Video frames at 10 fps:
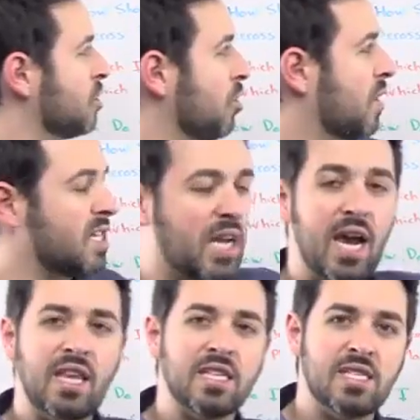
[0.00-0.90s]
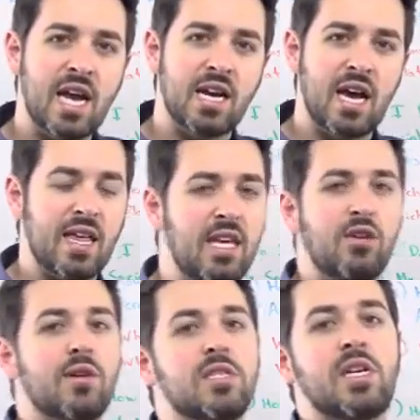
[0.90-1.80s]
So you can take this data and then
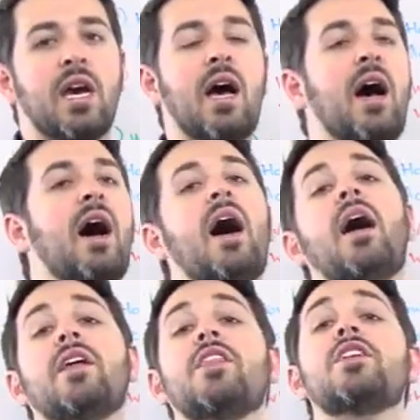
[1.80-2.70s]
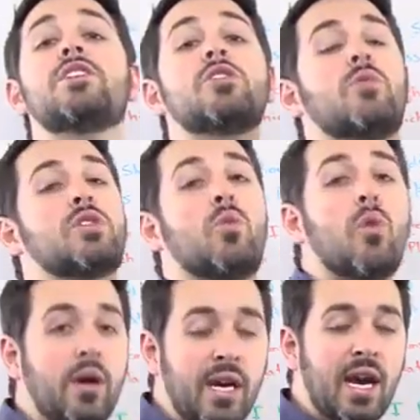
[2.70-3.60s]
you can say, aha, this is what's
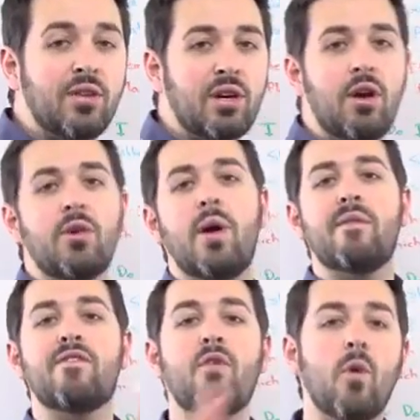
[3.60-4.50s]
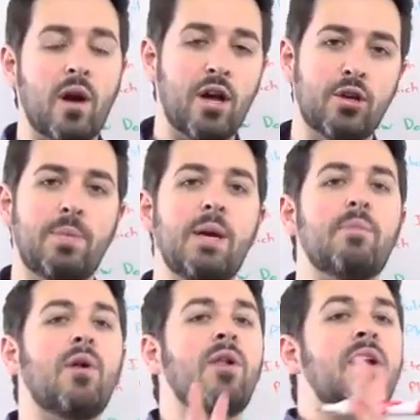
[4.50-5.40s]
working out there on the web for other
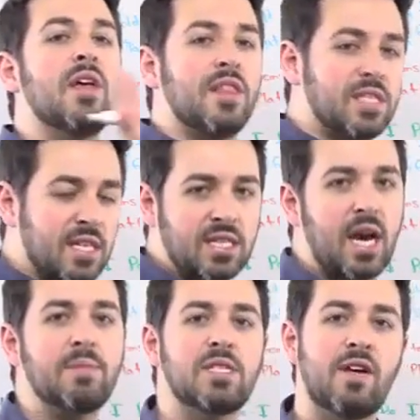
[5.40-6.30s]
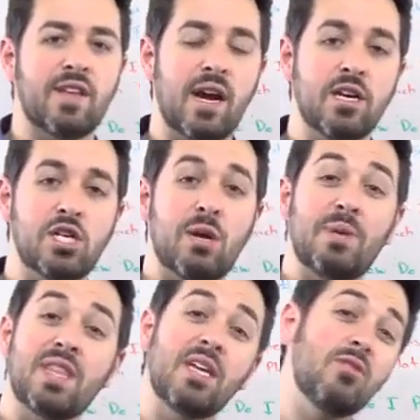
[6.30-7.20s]
people. This is the type of stuff that I can share.
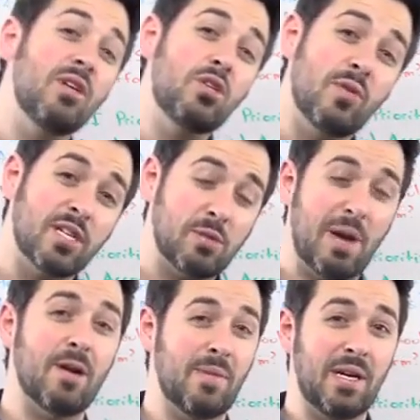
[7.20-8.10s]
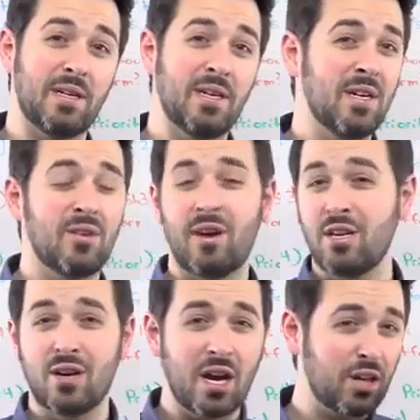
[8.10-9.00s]
But then you need to experiment, right?
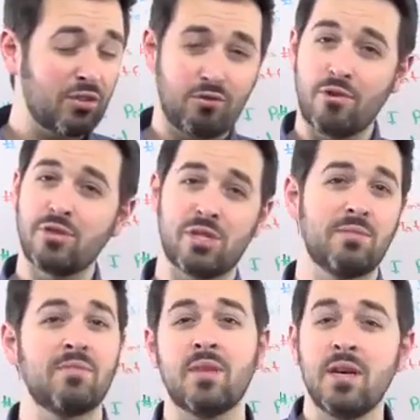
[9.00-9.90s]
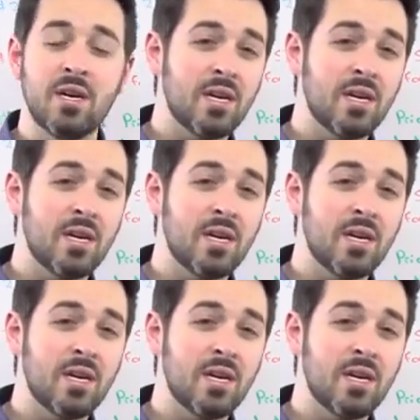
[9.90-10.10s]
You got to throw some